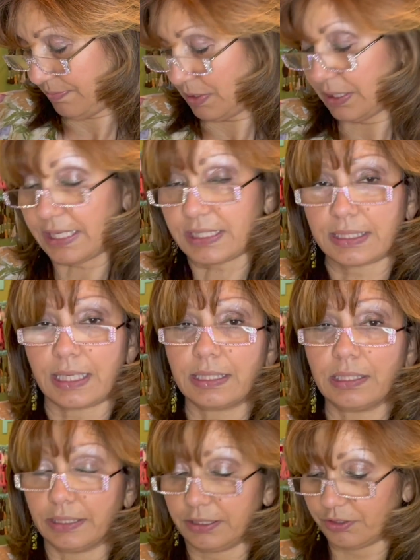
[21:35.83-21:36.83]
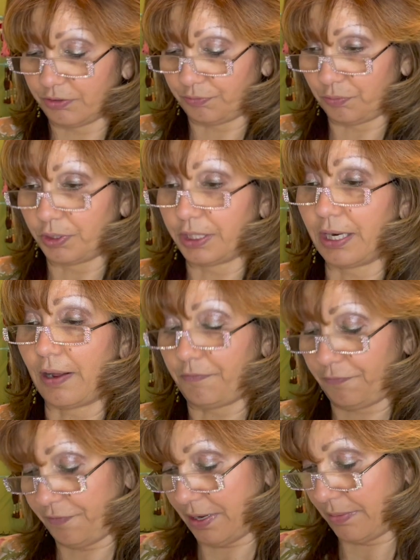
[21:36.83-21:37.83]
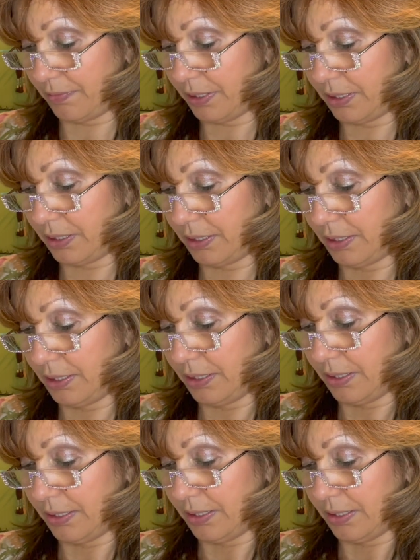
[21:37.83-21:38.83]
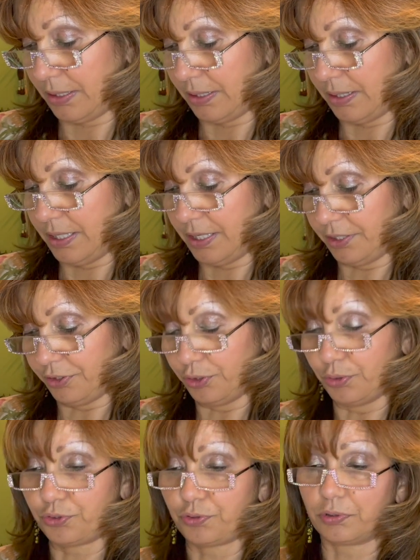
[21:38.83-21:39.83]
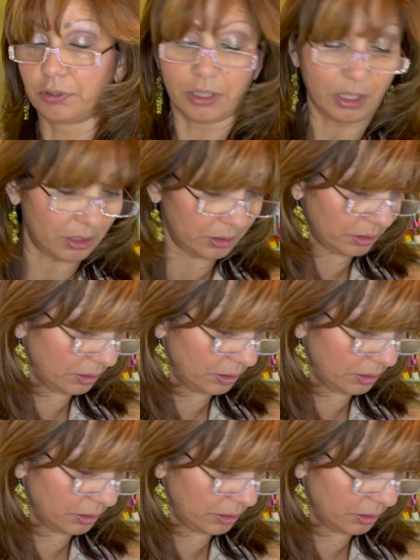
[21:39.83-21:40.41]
Lakeside Linens 40 count fabric in a neutral color.